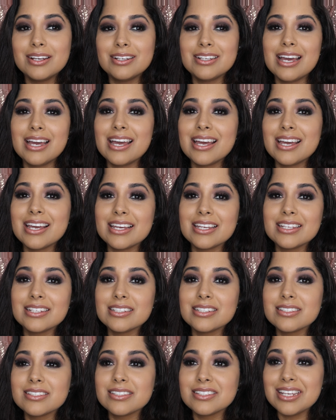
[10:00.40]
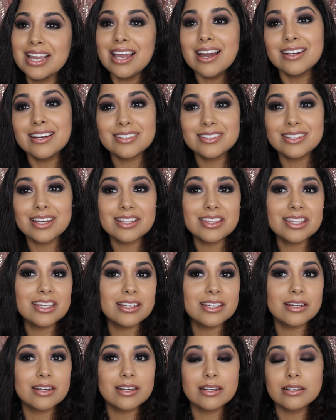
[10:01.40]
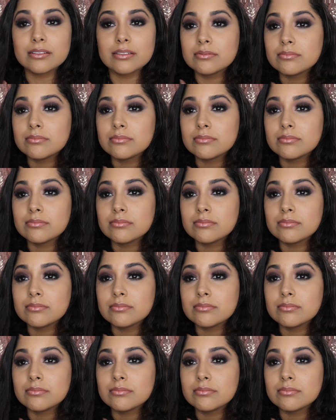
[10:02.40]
and yeah, I think